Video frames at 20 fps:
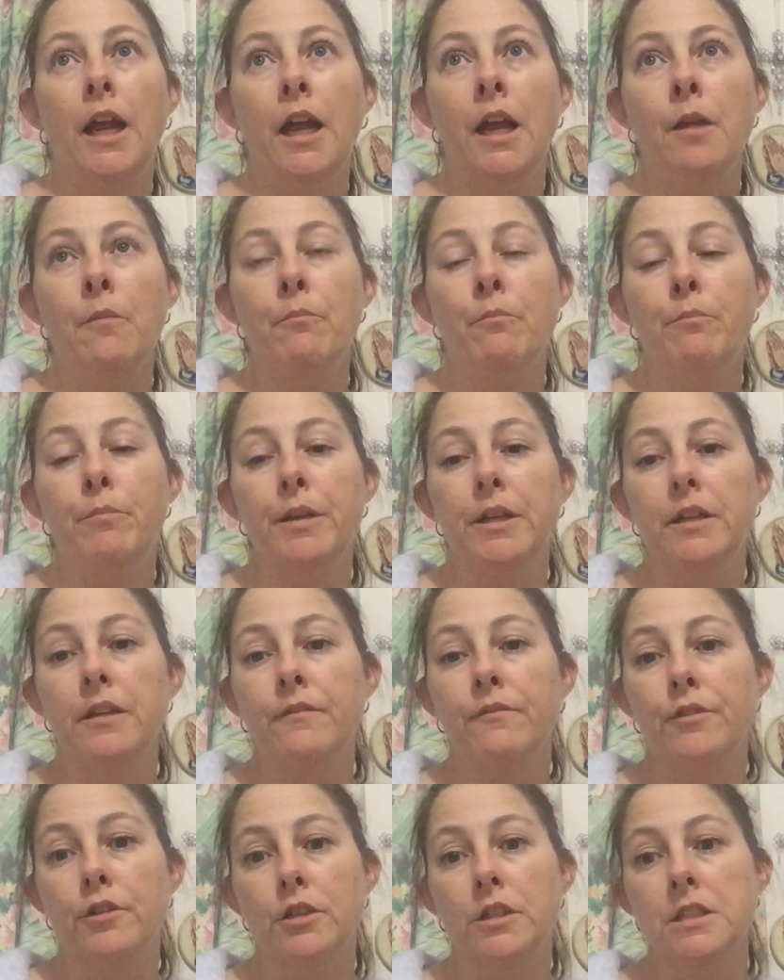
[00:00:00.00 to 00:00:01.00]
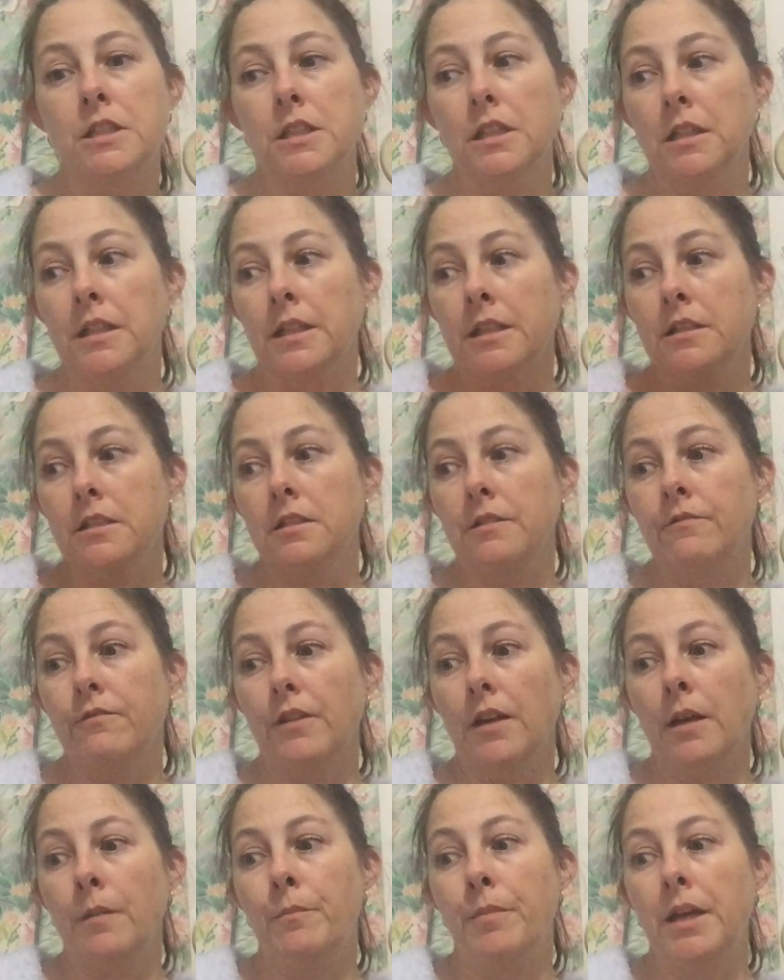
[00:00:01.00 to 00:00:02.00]
am being very selective
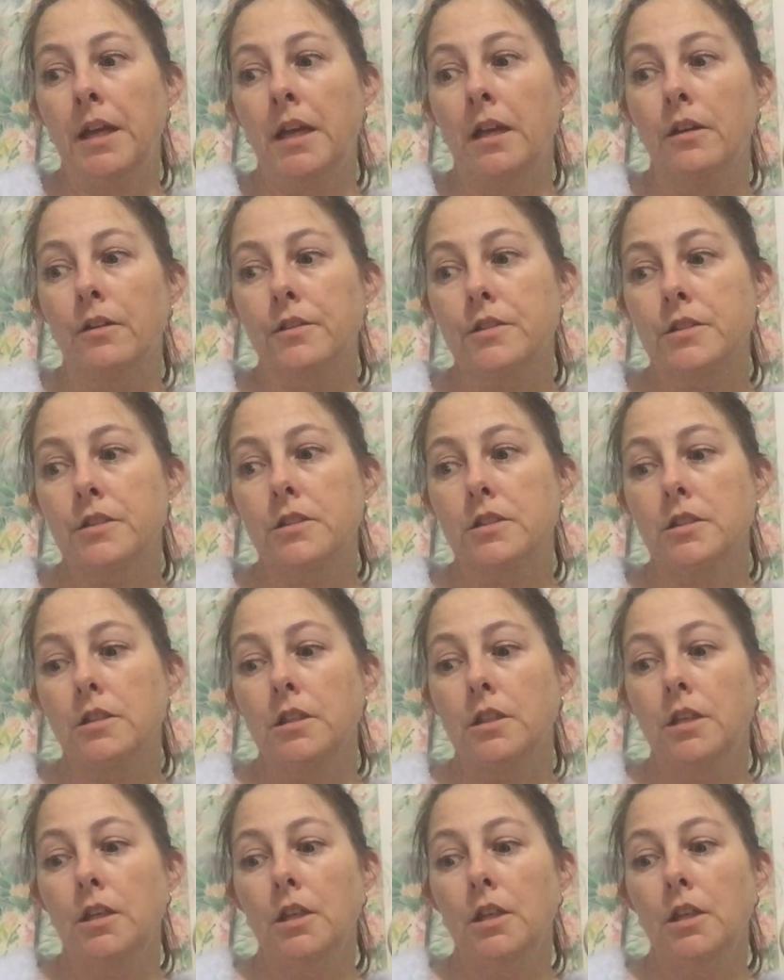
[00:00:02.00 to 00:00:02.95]
about